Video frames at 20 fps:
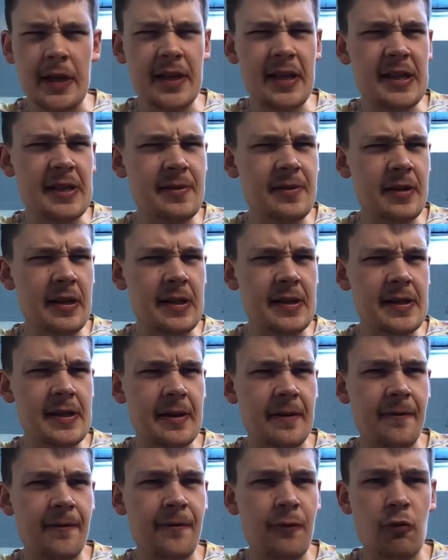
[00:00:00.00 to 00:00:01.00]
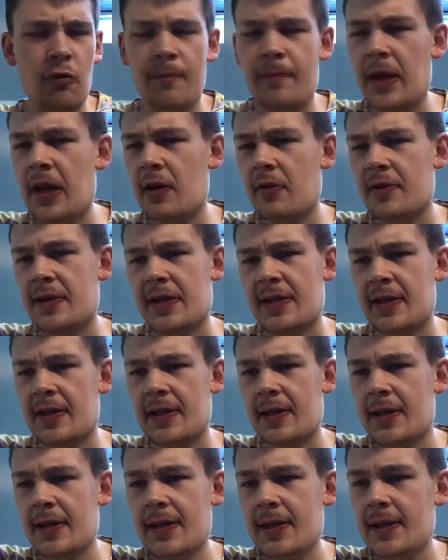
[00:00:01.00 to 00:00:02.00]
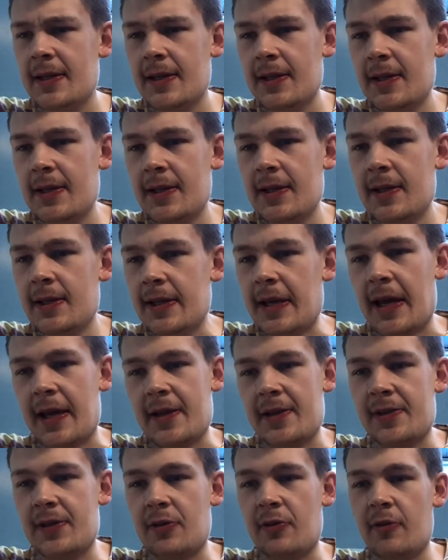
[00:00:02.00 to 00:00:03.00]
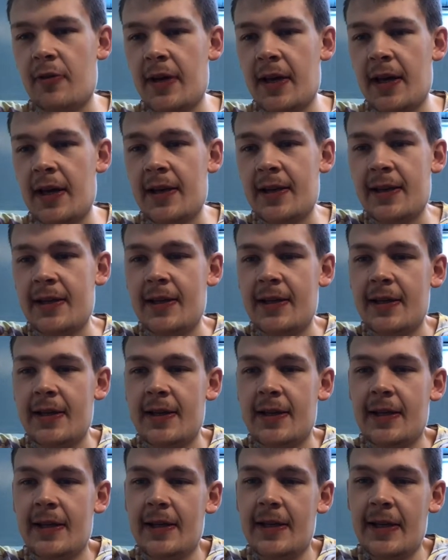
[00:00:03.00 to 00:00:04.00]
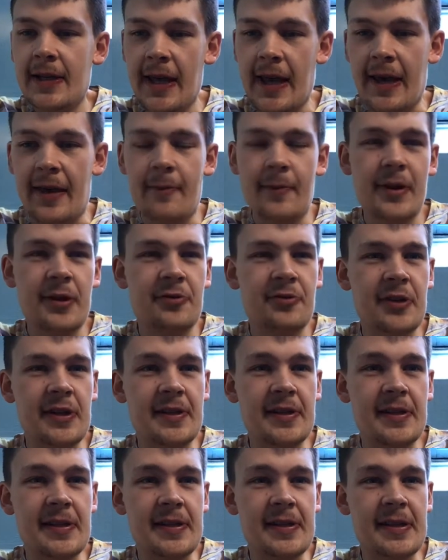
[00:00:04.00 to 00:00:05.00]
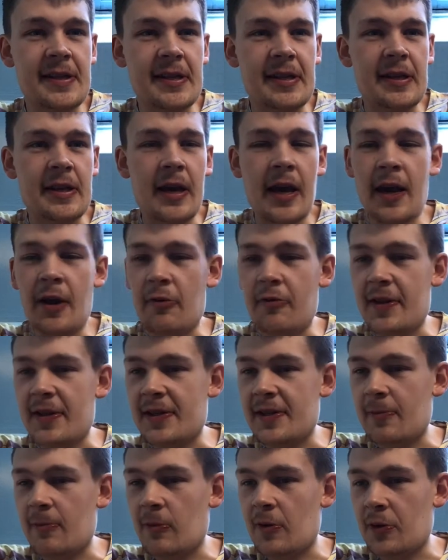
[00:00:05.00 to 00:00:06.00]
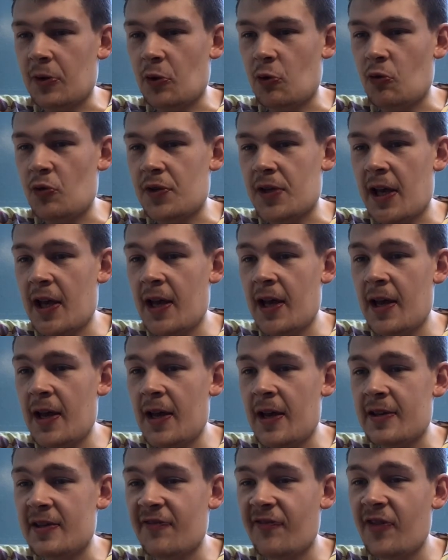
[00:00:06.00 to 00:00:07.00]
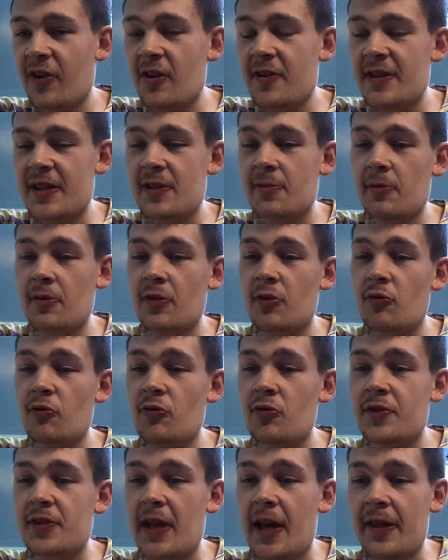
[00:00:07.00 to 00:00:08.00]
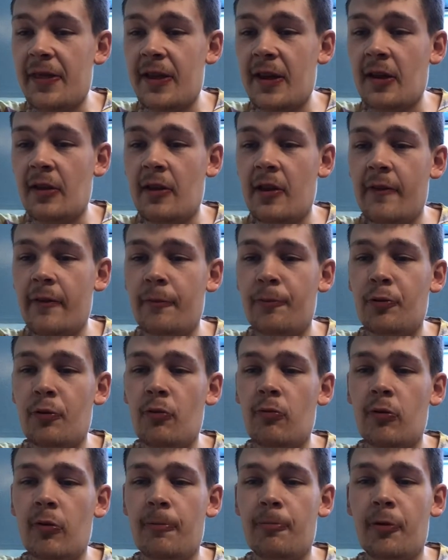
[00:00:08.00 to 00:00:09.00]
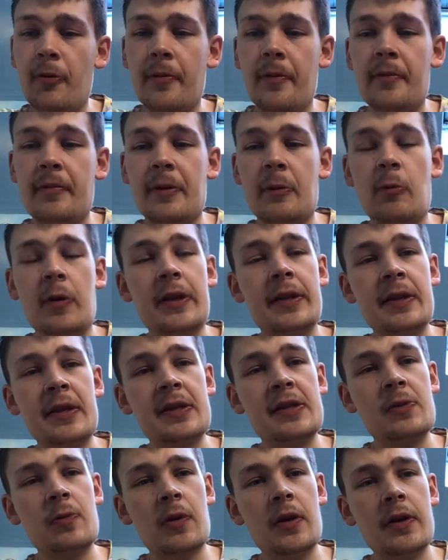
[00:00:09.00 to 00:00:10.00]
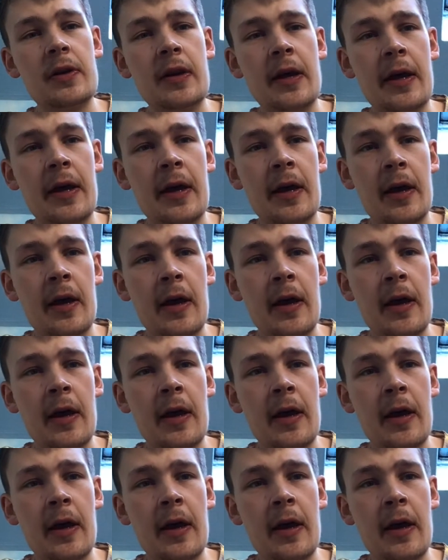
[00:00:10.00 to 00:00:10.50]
I think he's conceded 4 penalties, and it'll be interesting to see how this one goes. As far as this one goes, I think Liverpool will probably win this one.